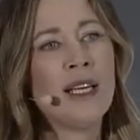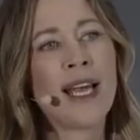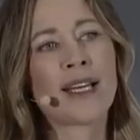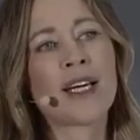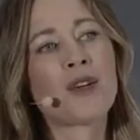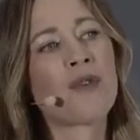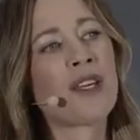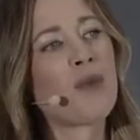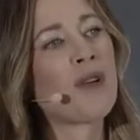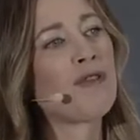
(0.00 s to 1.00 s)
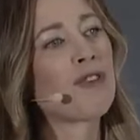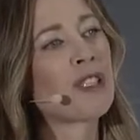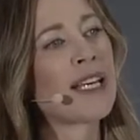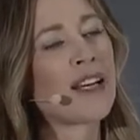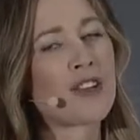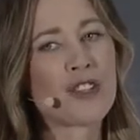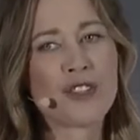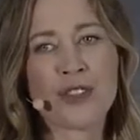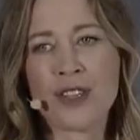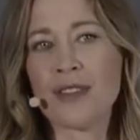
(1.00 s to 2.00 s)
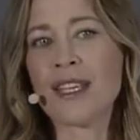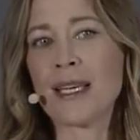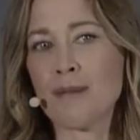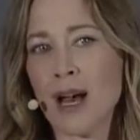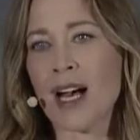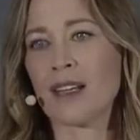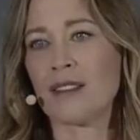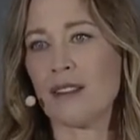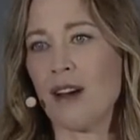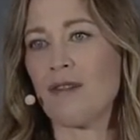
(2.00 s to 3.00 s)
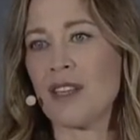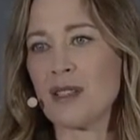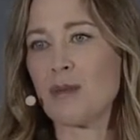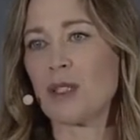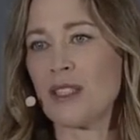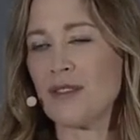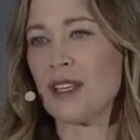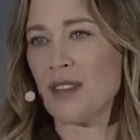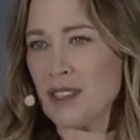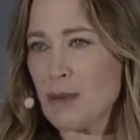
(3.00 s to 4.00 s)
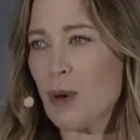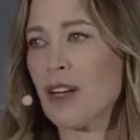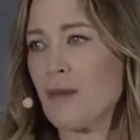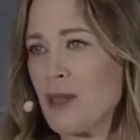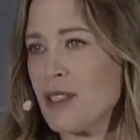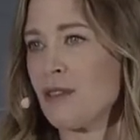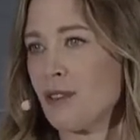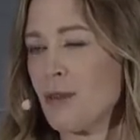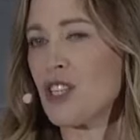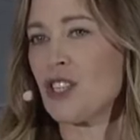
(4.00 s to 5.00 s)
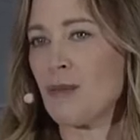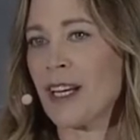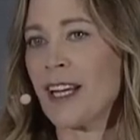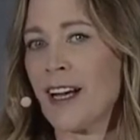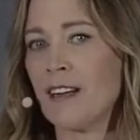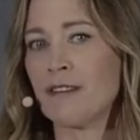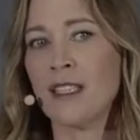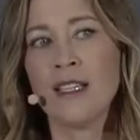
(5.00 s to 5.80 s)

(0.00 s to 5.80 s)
and I don't think we fully understood that the impact of these beliefs and the spread of misinformation might have.